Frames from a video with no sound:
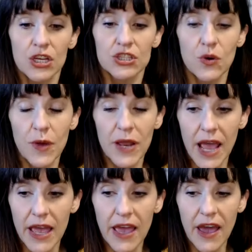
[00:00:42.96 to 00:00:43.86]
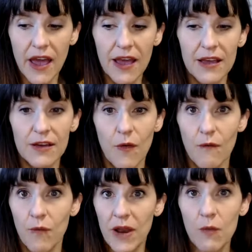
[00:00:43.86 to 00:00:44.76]
so when I
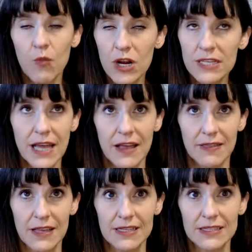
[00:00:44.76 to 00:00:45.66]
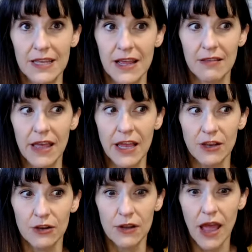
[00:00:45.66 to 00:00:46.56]
when I worked at this and I like
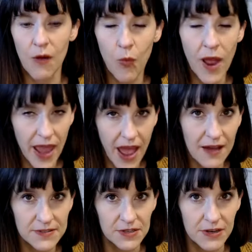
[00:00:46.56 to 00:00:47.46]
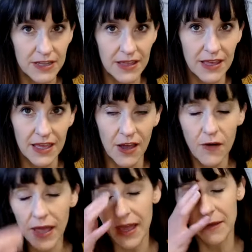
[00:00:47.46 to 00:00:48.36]
went after it thinking,
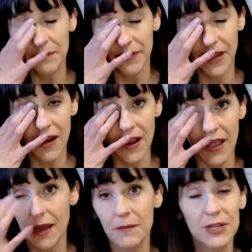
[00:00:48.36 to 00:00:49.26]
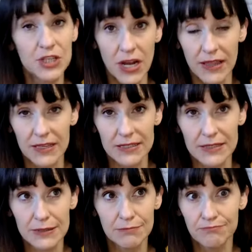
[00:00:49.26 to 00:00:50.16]
okay, all right, I'm going to try
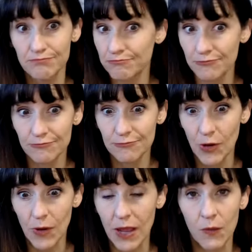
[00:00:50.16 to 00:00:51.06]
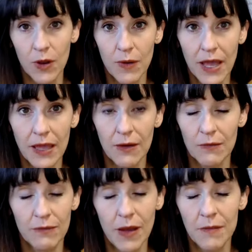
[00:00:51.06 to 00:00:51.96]
this. Right? What do I
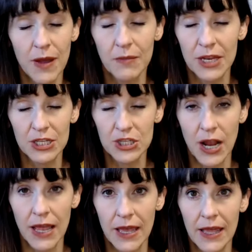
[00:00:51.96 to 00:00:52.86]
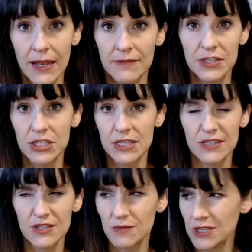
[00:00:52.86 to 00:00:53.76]
I'm, I'm going to try it and if it just
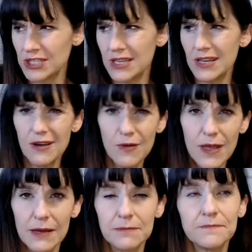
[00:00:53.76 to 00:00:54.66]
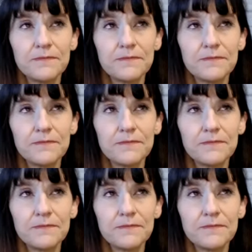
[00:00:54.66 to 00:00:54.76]
gets too much then I'll quit.